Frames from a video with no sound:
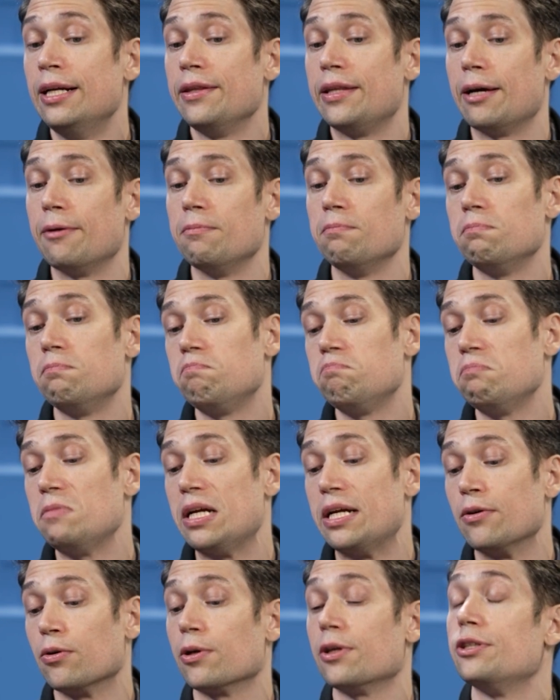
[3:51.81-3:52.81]
that
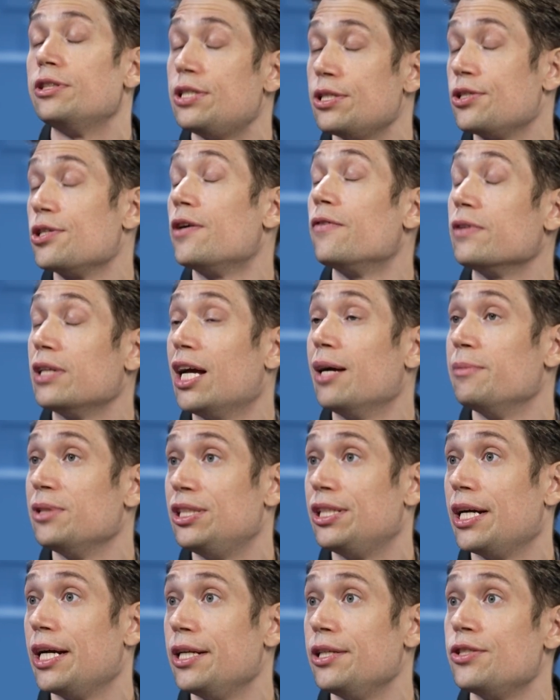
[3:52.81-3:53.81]
in order to solve climate
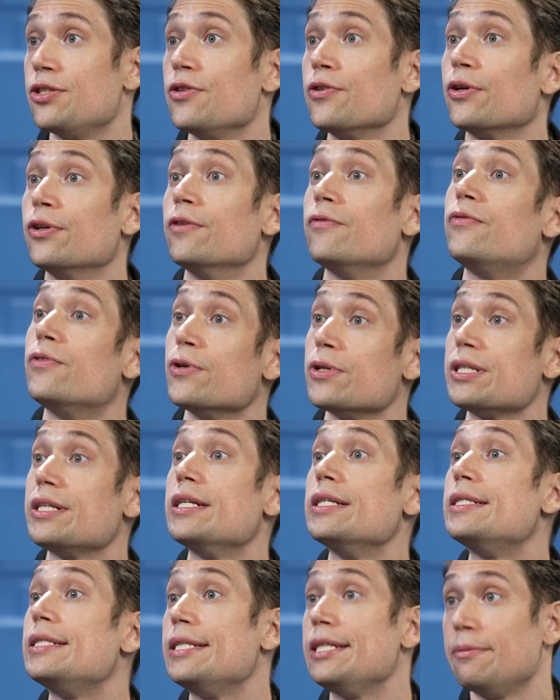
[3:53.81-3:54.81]
change, they're going to force
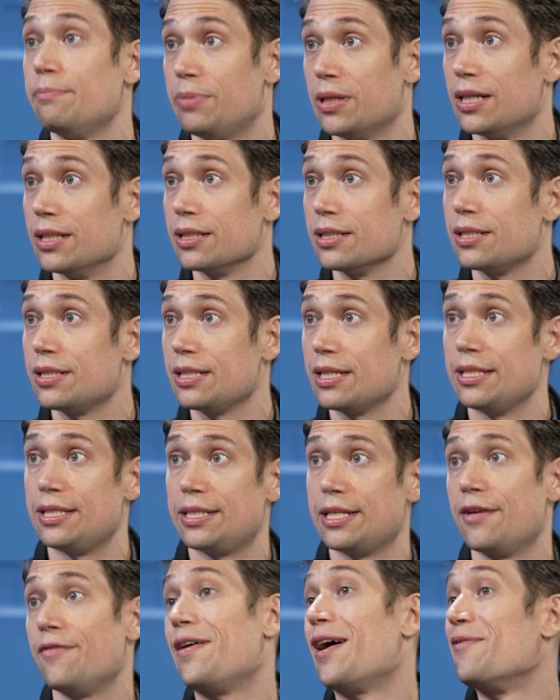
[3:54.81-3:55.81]
kids to eat bugs
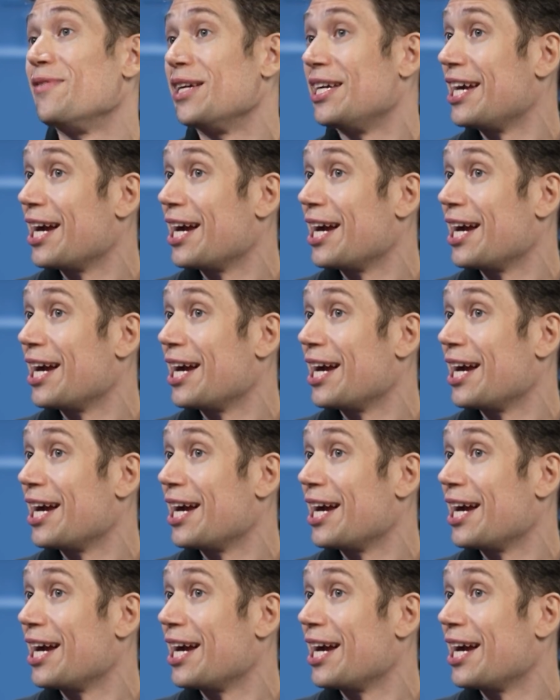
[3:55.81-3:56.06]
instead of having